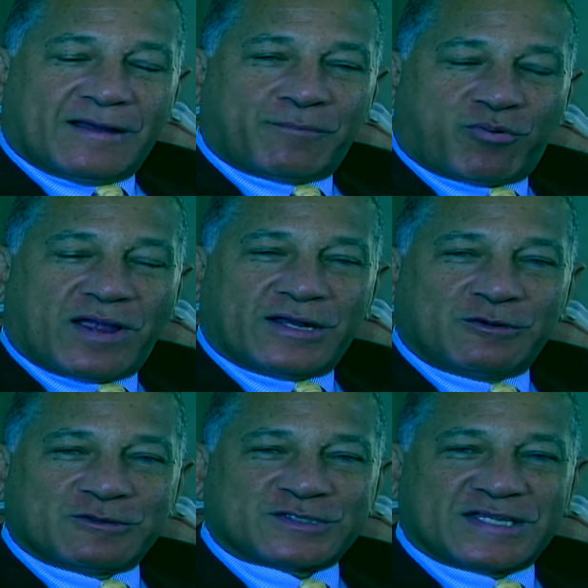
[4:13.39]
pride
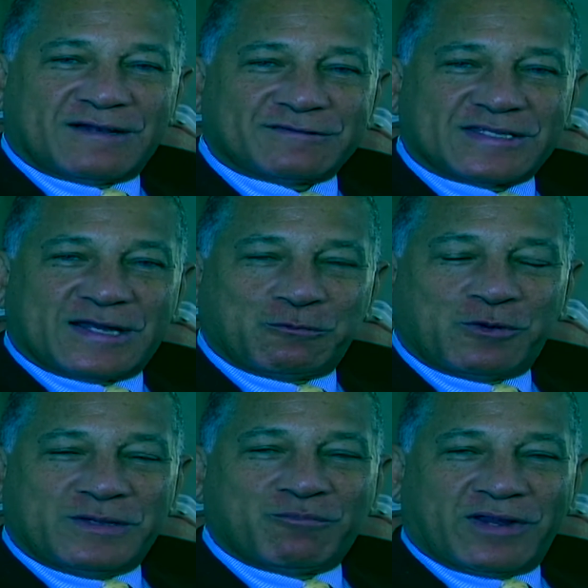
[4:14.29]
ourselves that
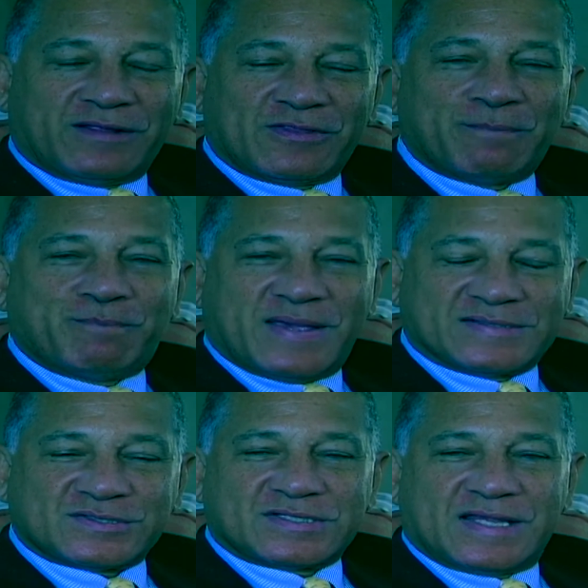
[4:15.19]
we bring the
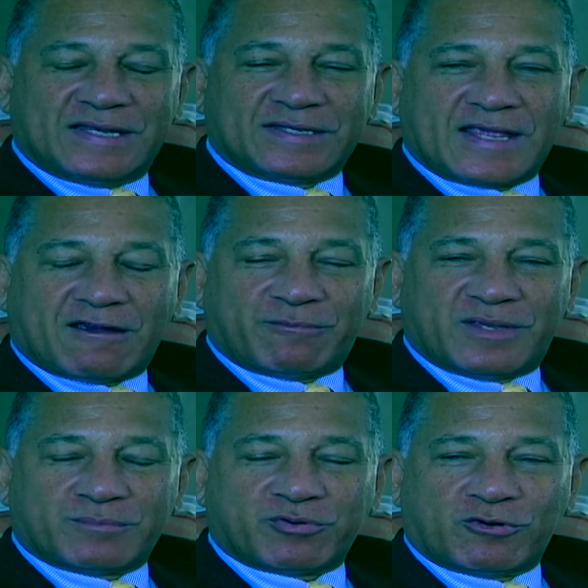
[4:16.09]
best in
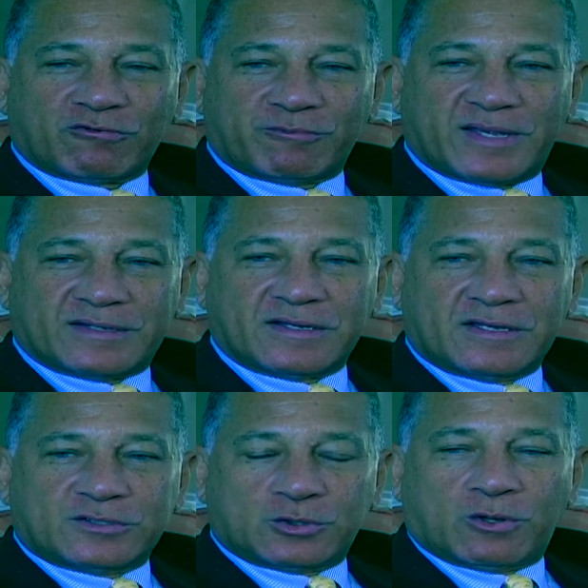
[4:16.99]
Caribbean programming
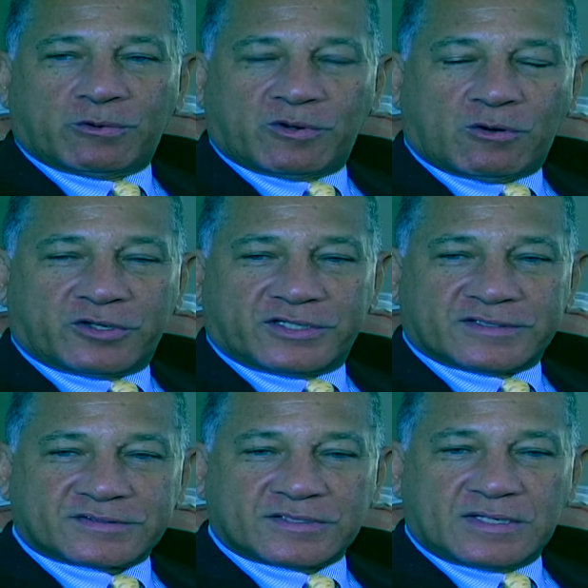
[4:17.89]
to our
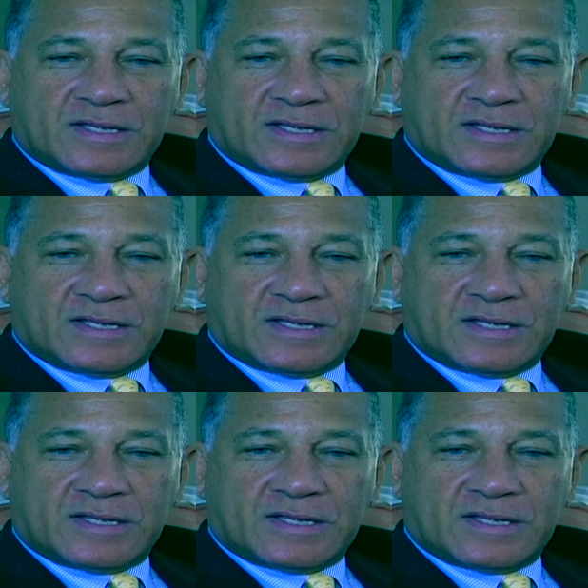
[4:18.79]
audience.